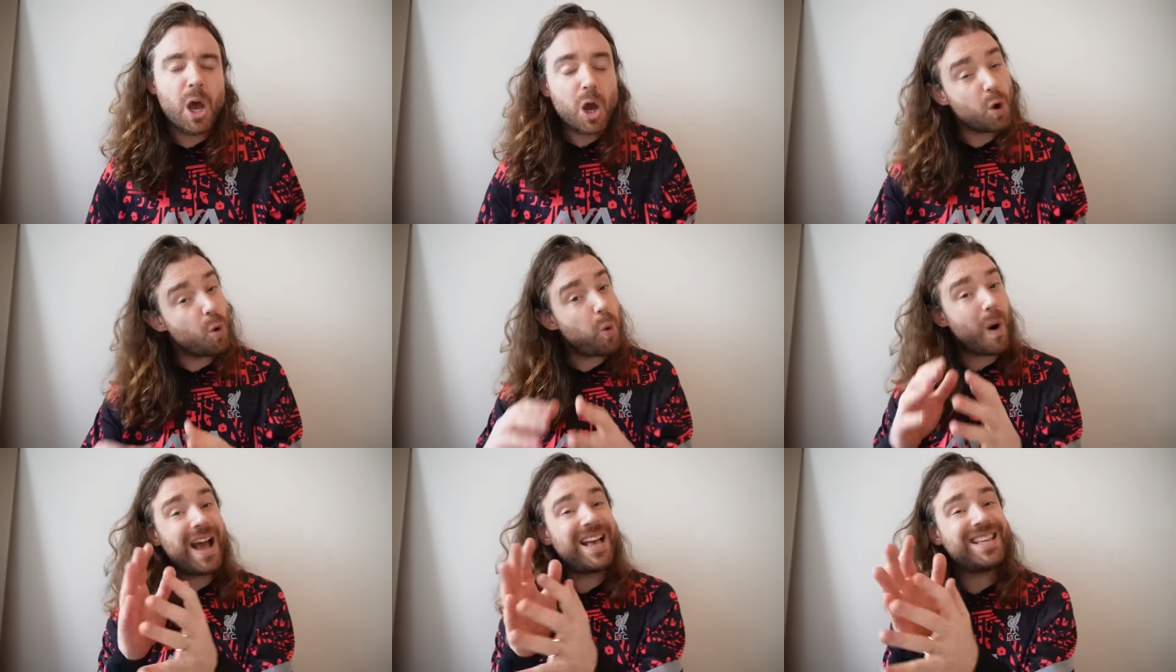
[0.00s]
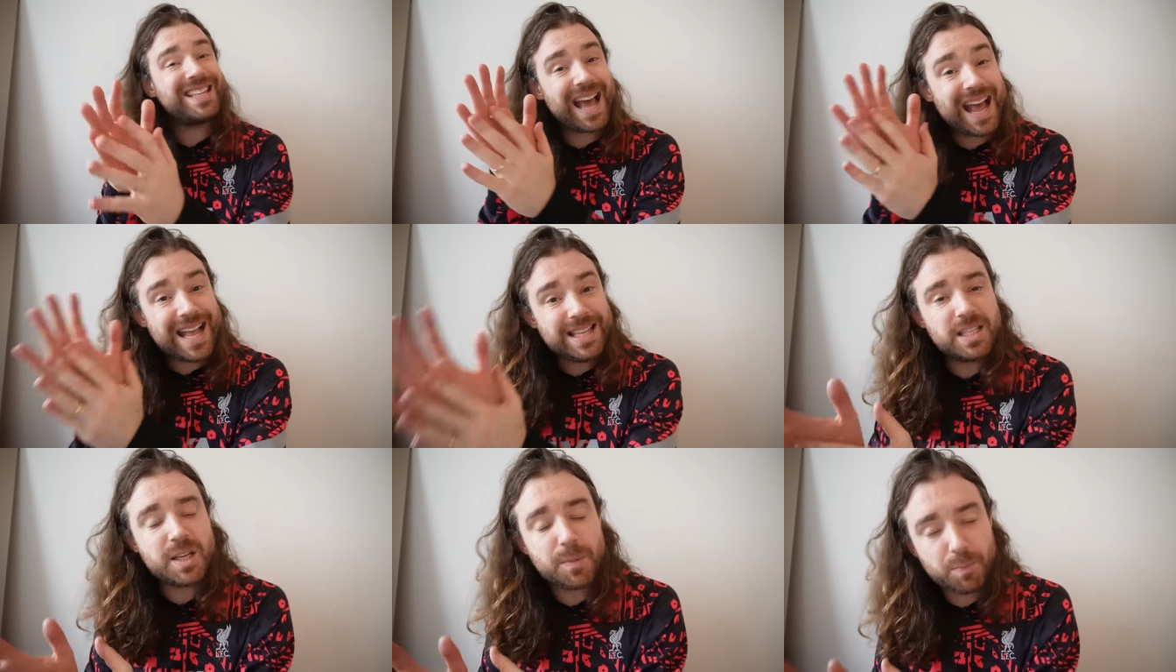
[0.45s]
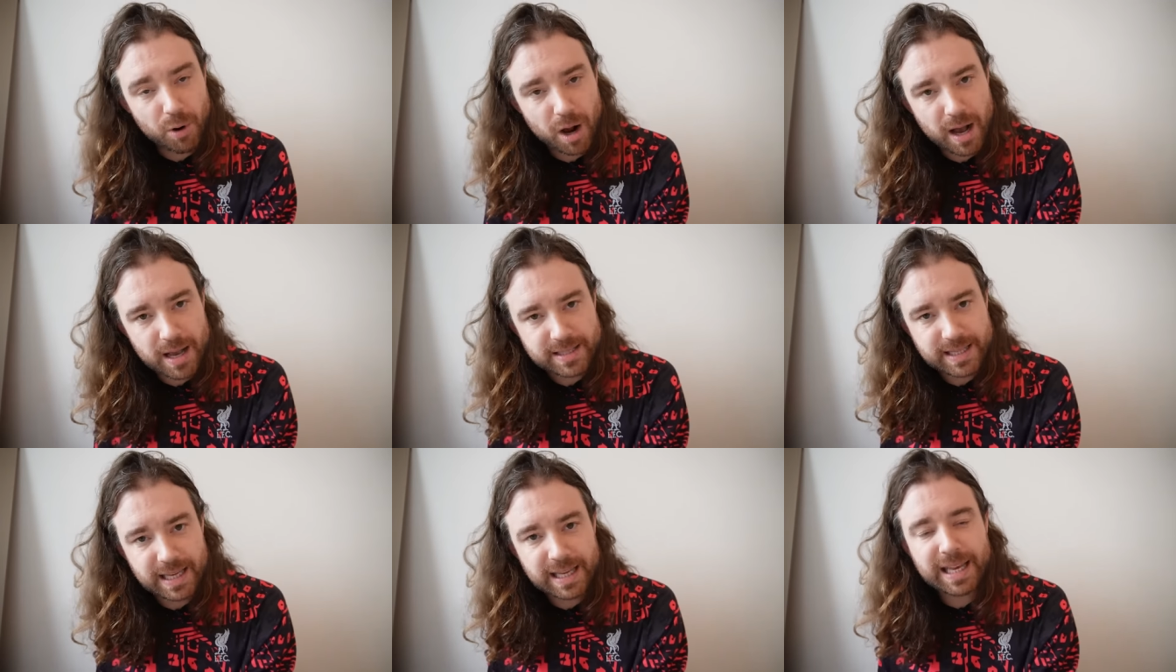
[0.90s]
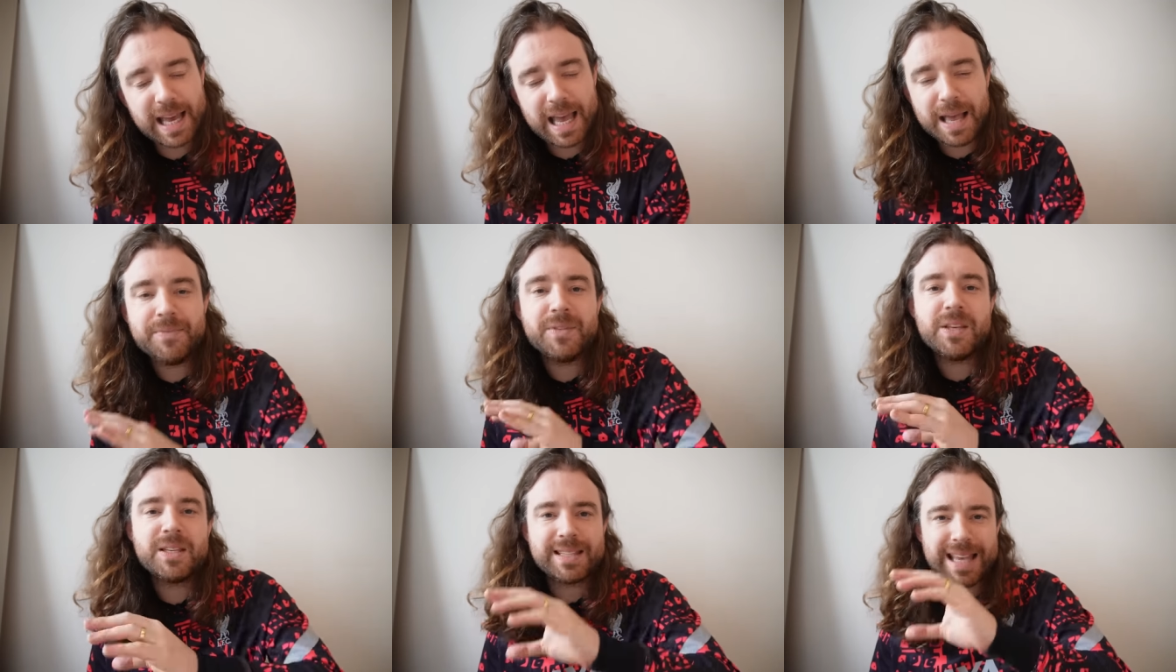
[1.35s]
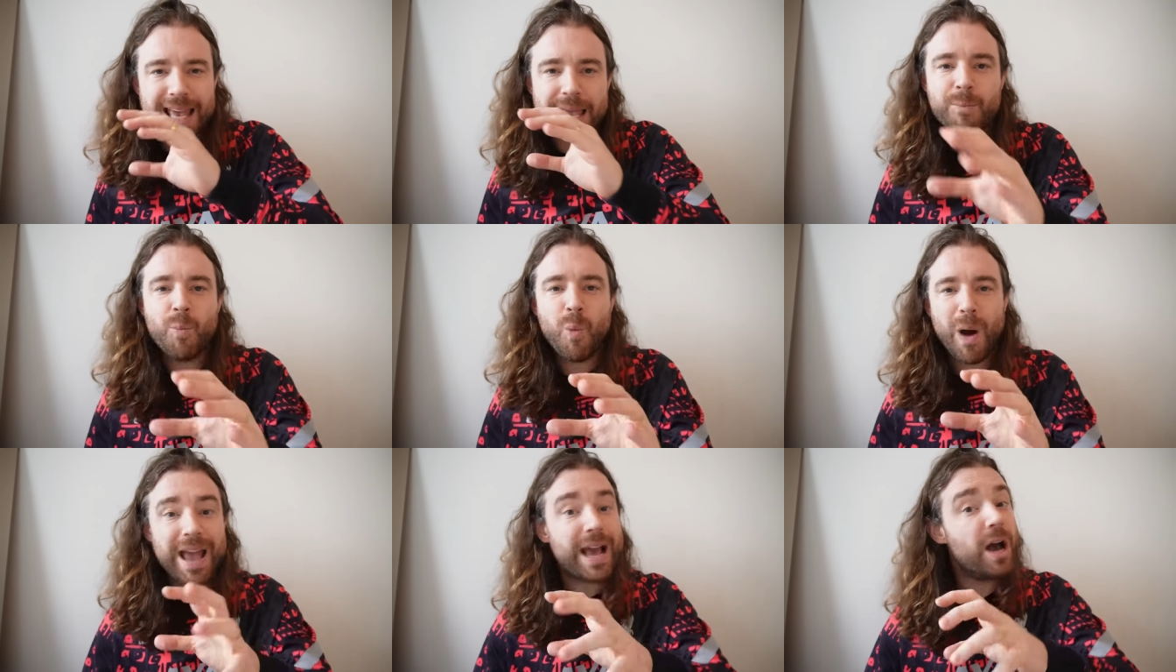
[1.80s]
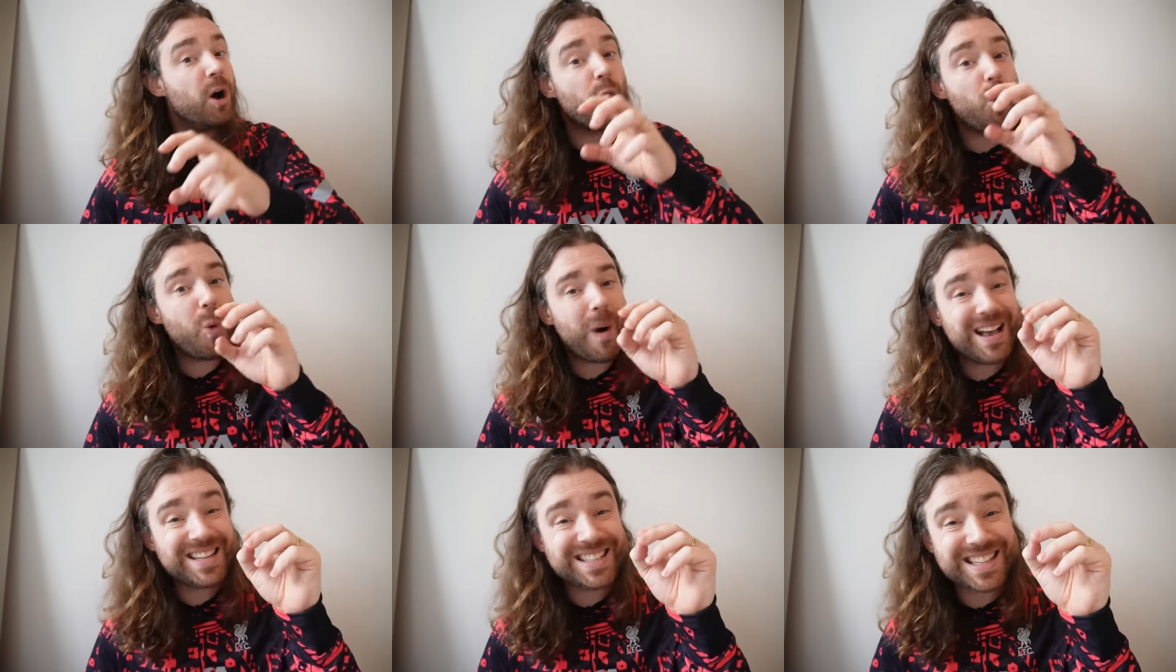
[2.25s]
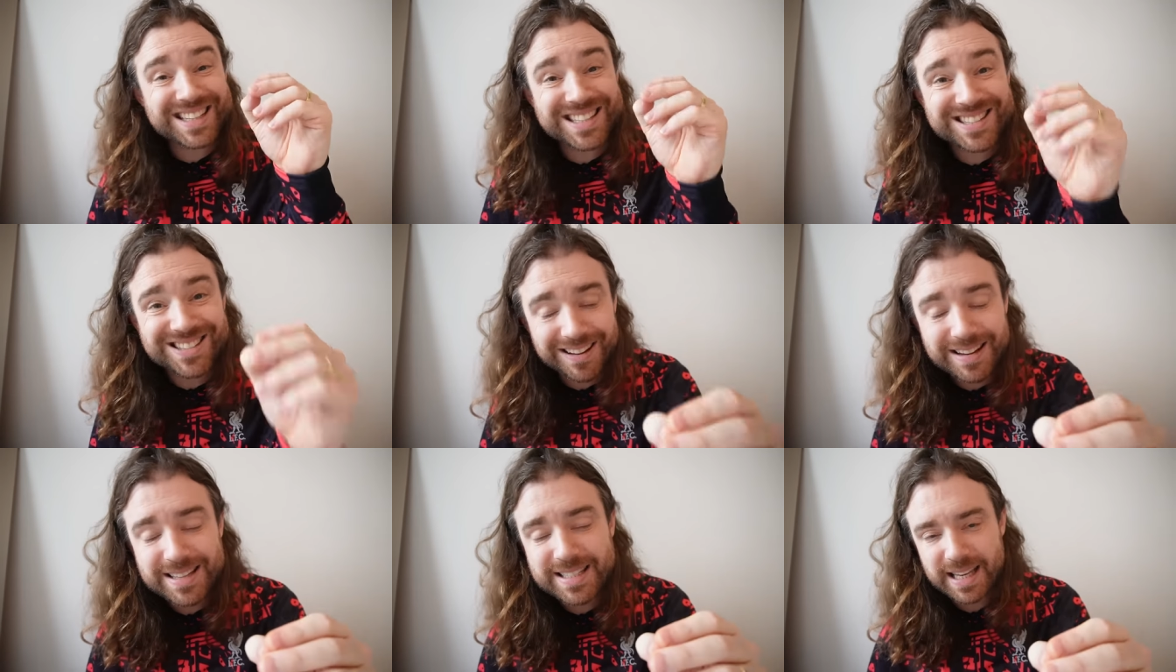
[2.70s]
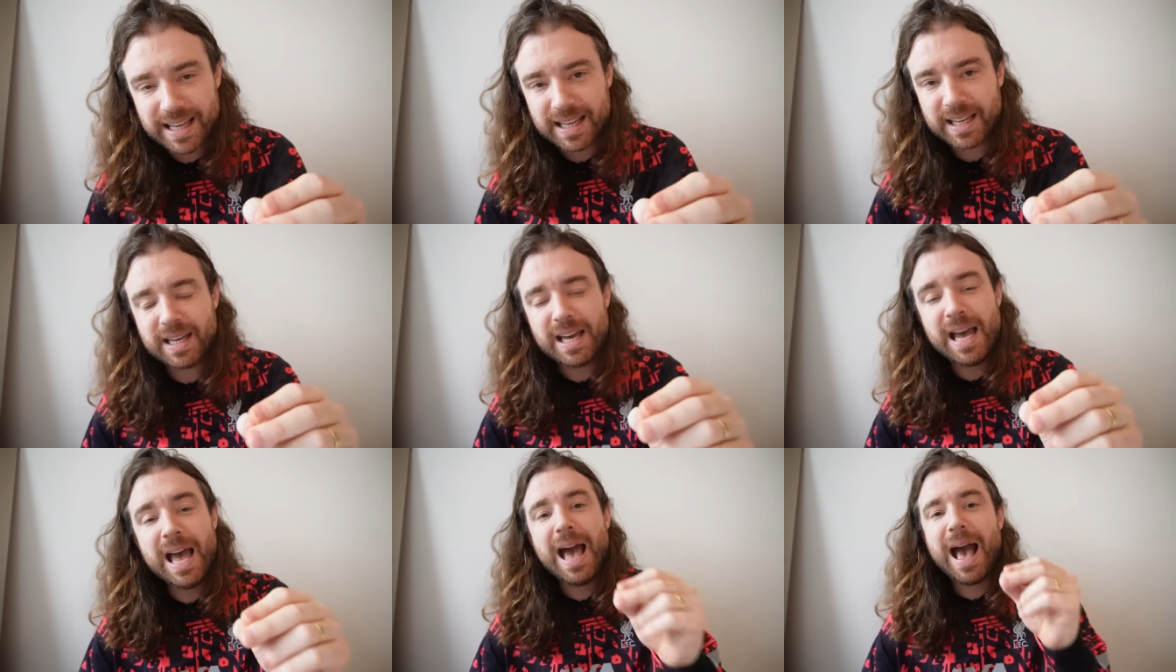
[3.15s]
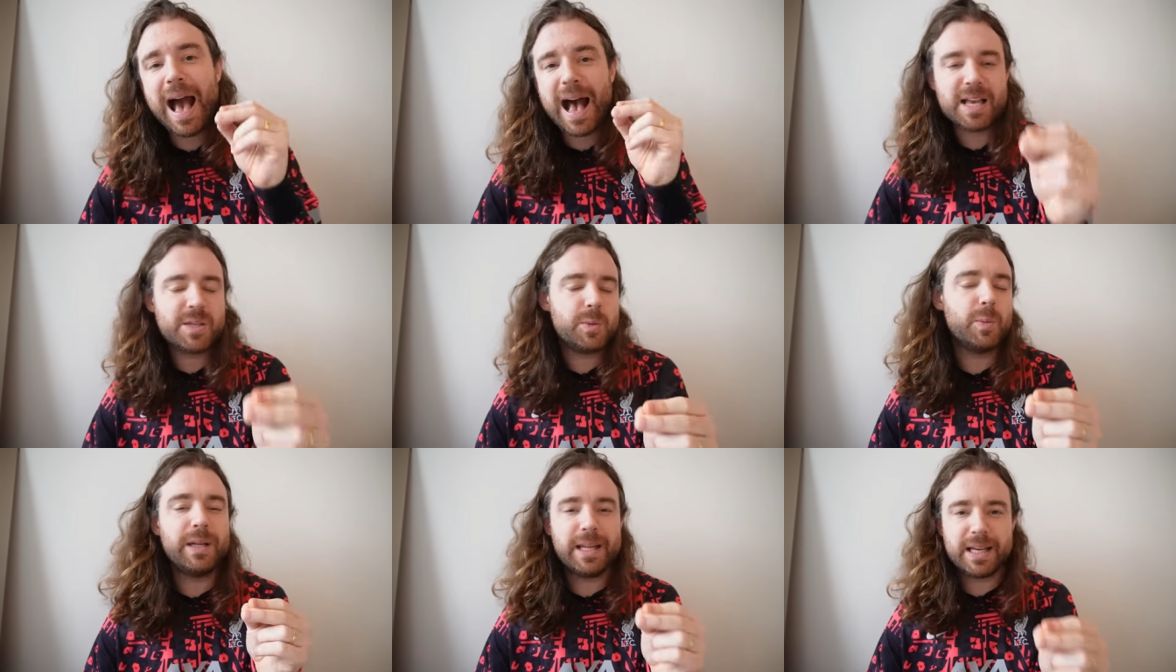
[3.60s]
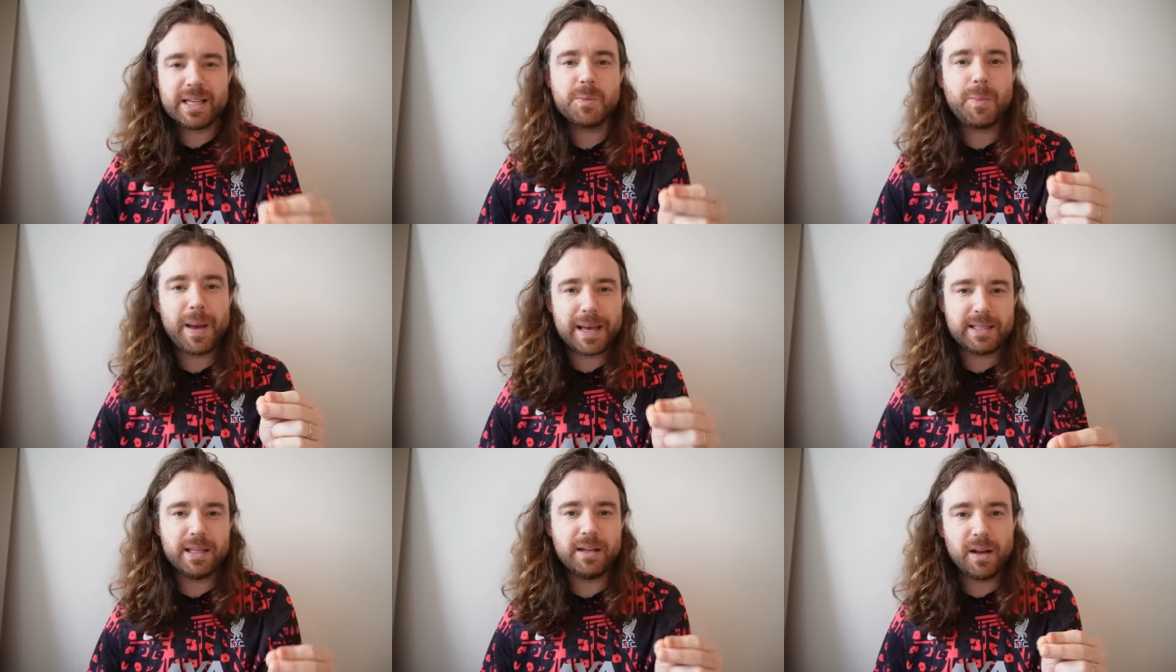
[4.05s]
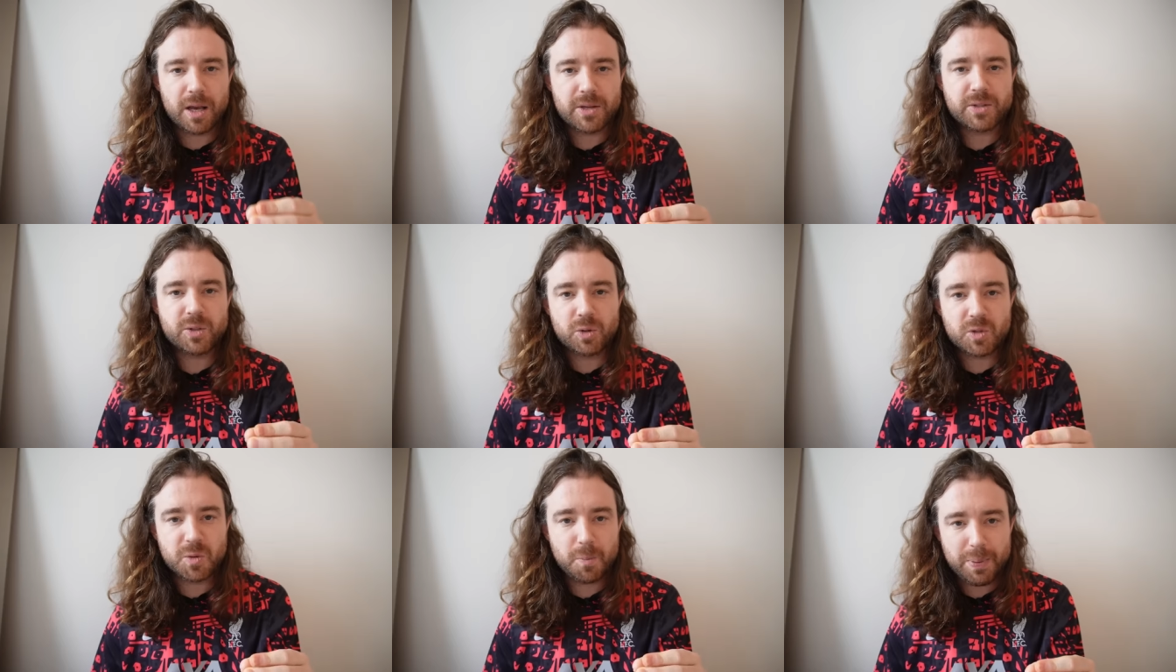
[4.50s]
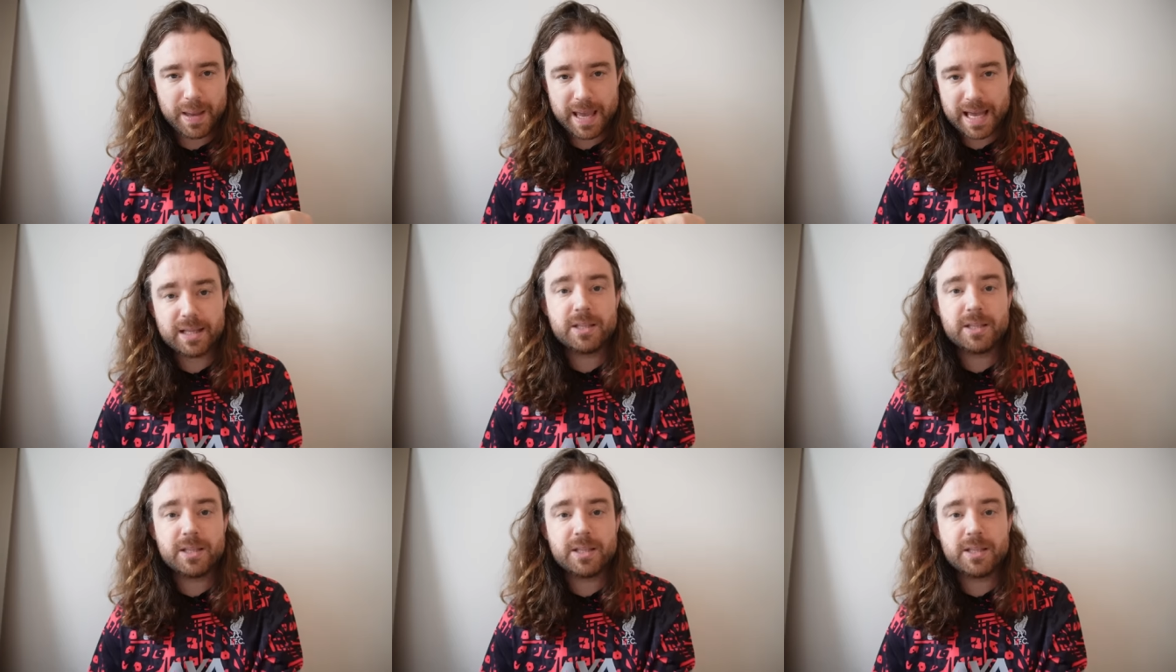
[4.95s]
quite as enterprising in the same way, or quite as exciting as we'd expected Arsenal to be.